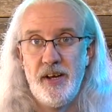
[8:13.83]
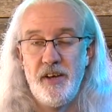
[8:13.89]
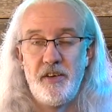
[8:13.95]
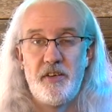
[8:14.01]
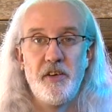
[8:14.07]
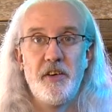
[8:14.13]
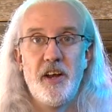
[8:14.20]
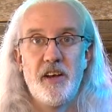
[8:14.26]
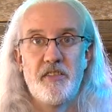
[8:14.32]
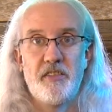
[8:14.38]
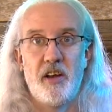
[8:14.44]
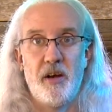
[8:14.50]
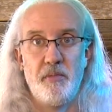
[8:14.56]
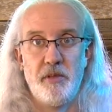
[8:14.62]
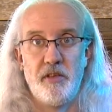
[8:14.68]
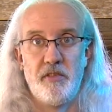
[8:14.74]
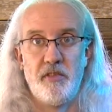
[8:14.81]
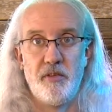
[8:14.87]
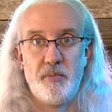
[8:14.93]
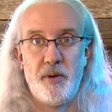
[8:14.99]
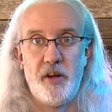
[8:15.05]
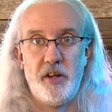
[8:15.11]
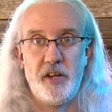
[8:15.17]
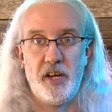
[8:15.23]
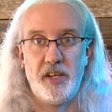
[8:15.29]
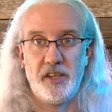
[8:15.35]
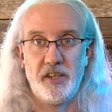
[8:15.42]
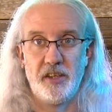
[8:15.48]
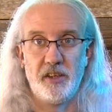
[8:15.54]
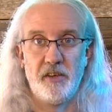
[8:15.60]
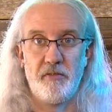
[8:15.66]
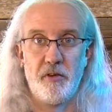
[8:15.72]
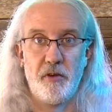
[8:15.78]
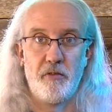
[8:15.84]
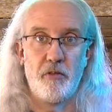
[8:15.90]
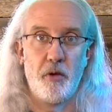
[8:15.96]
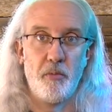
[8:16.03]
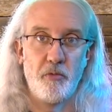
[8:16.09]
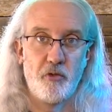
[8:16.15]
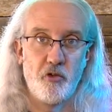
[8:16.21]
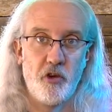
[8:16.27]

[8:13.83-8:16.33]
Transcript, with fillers: Until next time, this is Paul Alan Clifford from